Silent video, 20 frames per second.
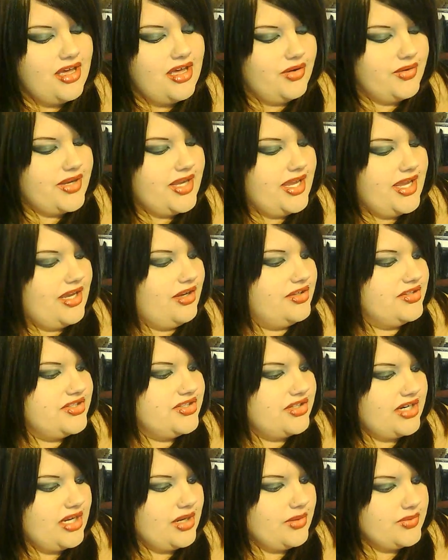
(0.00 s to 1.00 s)
Okay, I'll
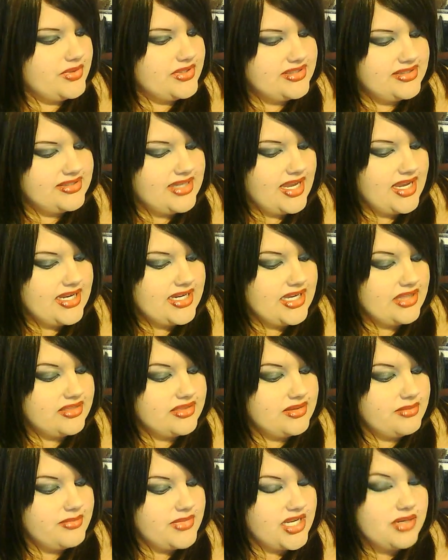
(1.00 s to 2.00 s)
start out with saying
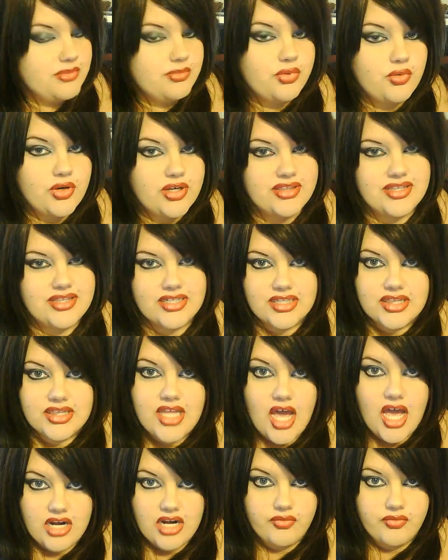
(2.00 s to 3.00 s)
the main point that a
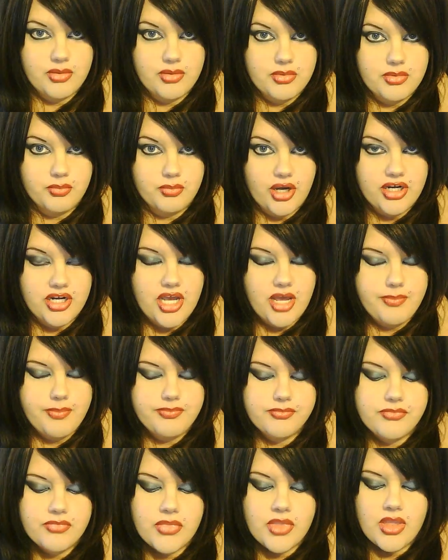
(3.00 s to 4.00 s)
lot of women brought
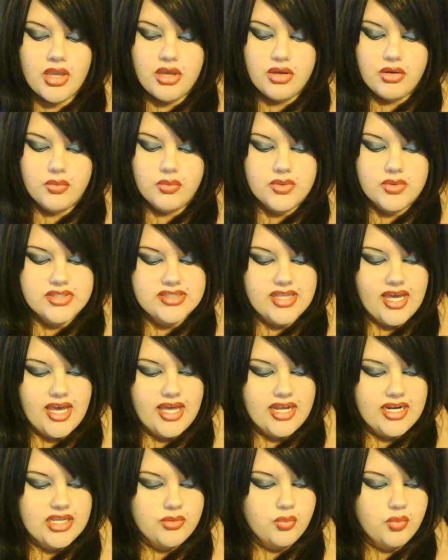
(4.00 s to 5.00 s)
up was
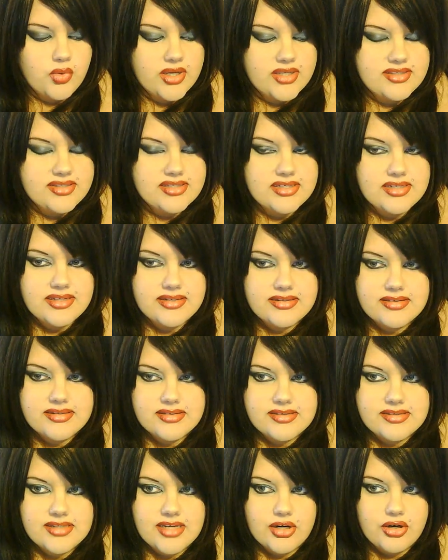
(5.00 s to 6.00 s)
that it wasn't
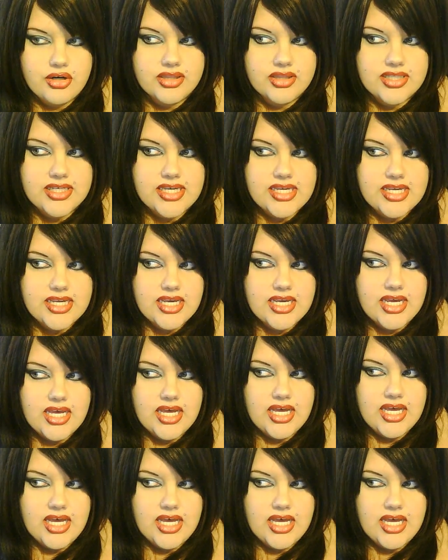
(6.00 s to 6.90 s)
necessarily